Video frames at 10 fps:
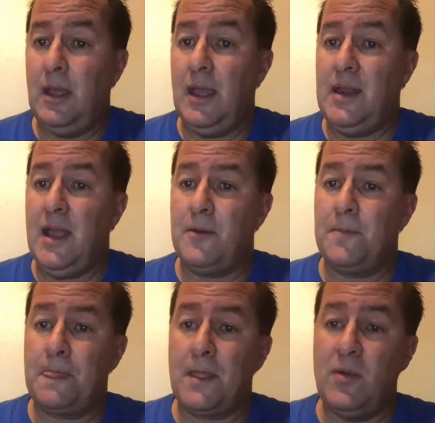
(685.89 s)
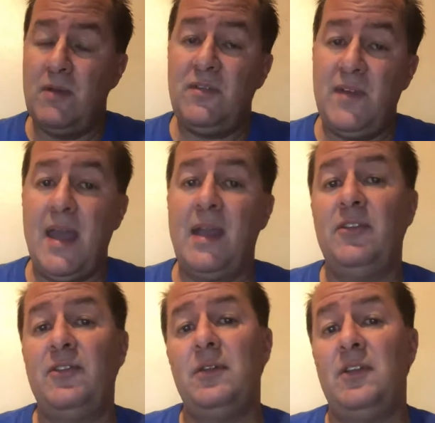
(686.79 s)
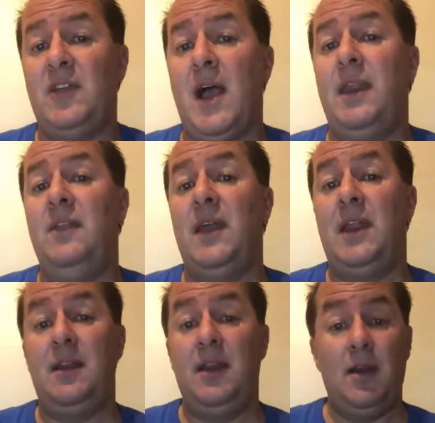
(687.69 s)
And yet, Rivas Villegas decided that he